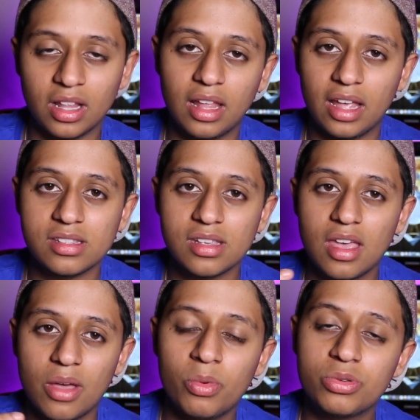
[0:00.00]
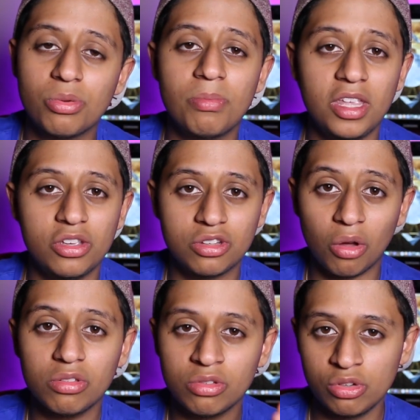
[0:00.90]
the lens, which will mean you
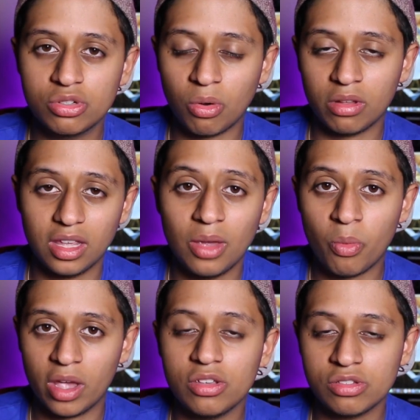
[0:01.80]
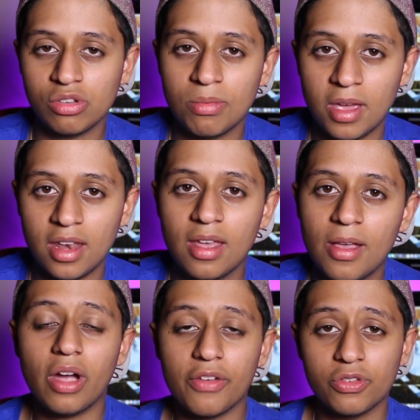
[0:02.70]
don't lose quality when you zoom in.
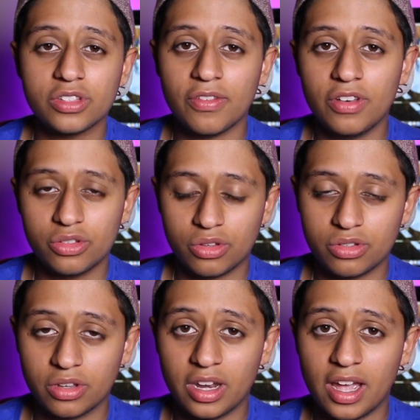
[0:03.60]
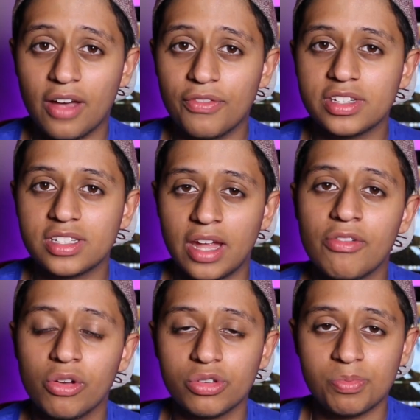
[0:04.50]
The new iPhone 7 is also going to have
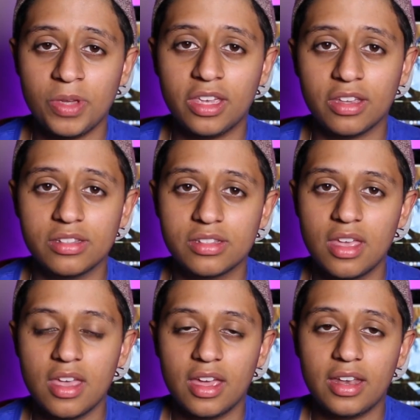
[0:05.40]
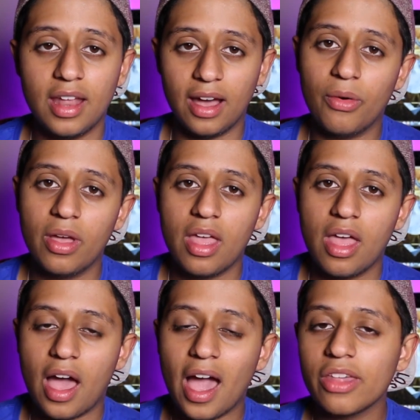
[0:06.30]
stereo speakers. Now,
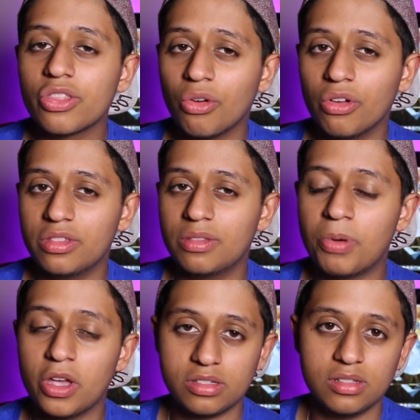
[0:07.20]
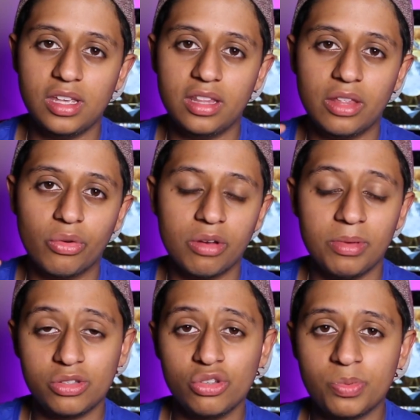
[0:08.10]
I thought personally there were going
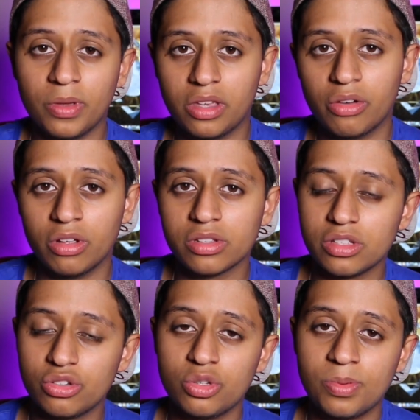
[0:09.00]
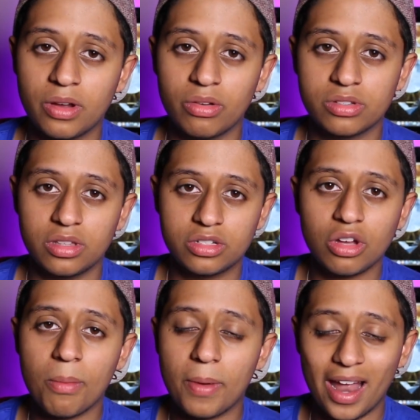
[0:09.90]
to be two speaker grills and two speaker grills at the
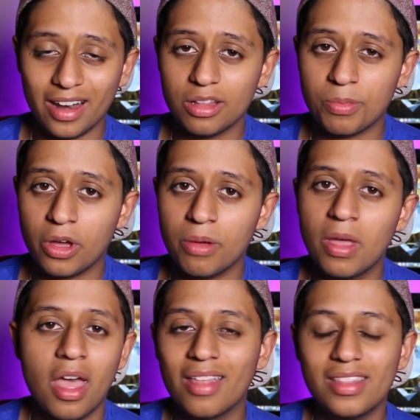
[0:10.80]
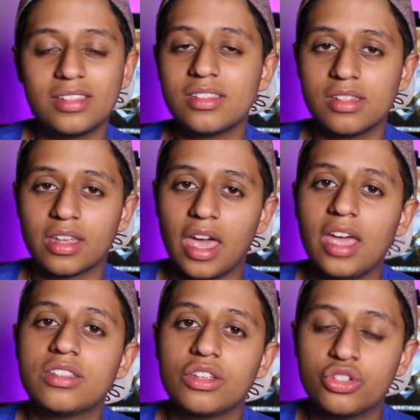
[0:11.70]
top and at the bottom. This isn't the
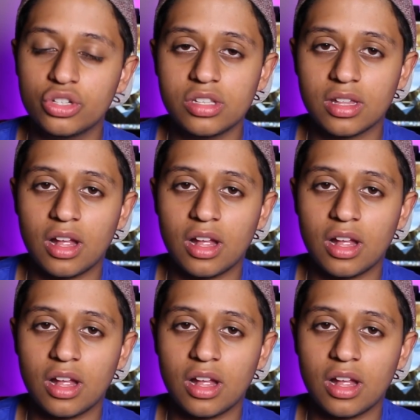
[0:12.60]
case. Just to